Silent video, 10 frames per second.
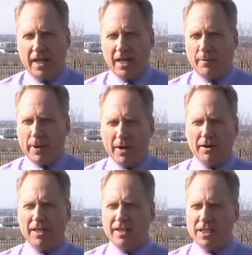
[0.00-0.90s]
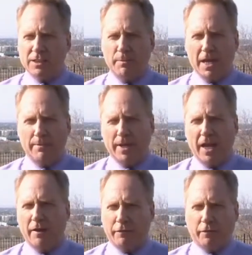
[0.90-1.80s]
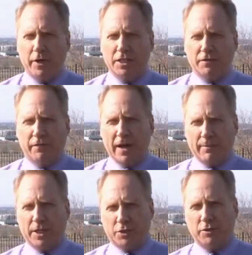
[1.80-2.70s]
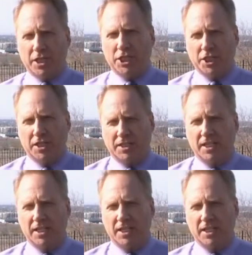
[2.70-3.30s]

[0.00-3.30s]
And apparently, this may be a Fritz family tradition.